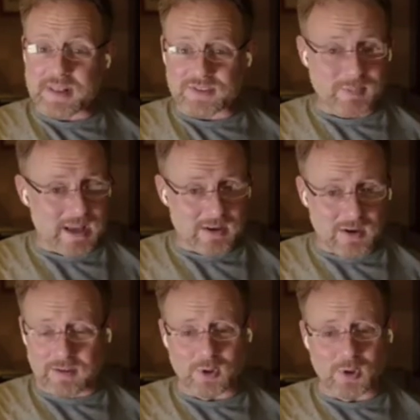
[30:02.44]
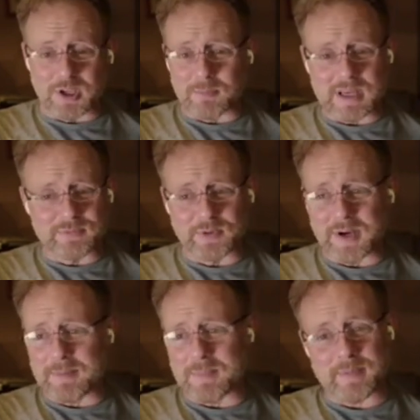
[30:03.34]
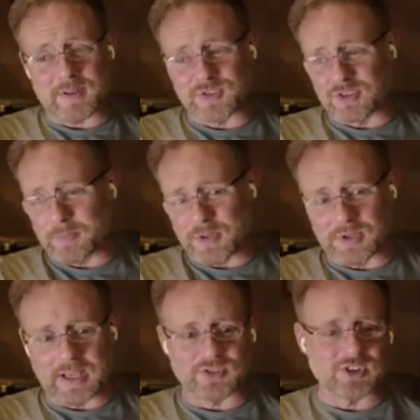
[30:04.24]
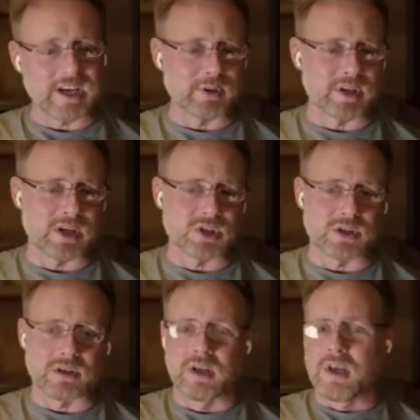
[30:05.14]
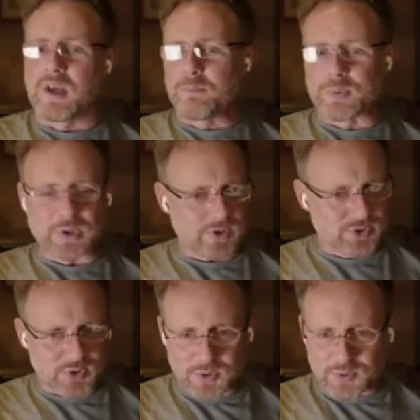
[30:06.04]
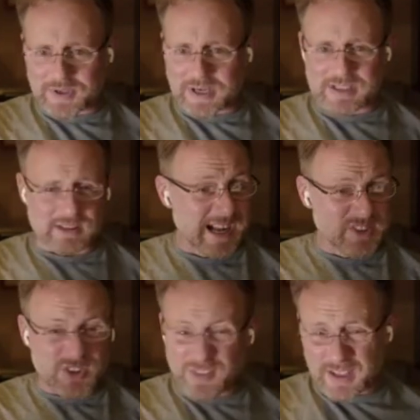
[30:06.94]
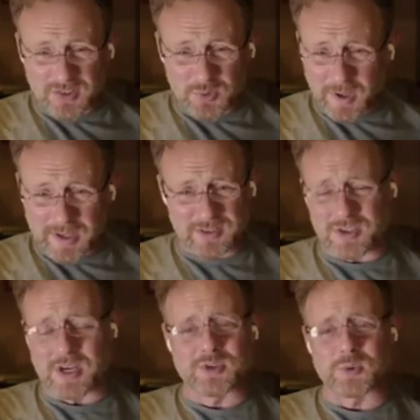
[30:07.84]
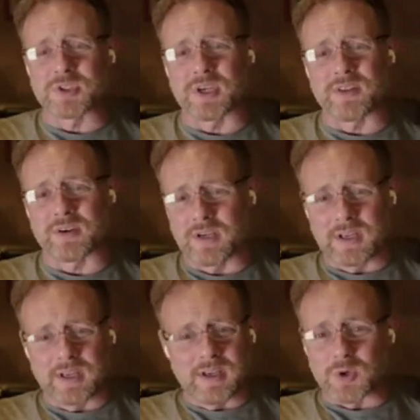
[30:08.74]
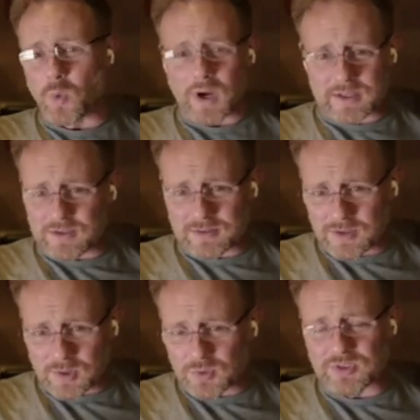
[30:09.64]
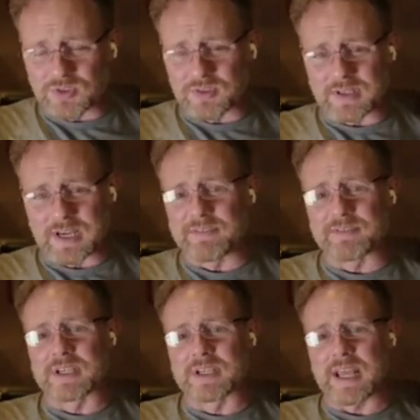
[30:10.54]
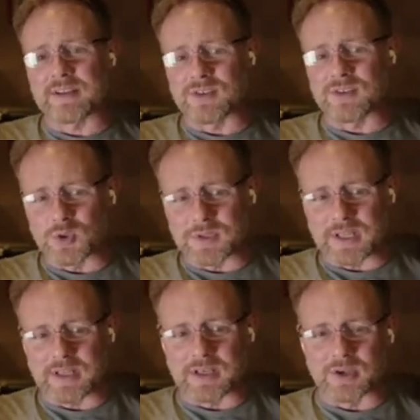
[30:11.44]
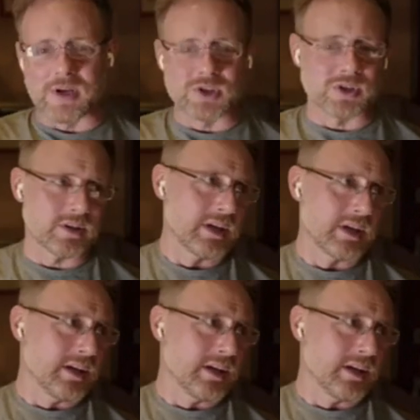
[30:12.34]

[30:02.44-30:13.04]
that's offloading a mainframe, maybe it's some other legacy application. Pretty soon you've got lots of things wanting to talk to each other. You're wanting to use Kafka Connect and do data integration.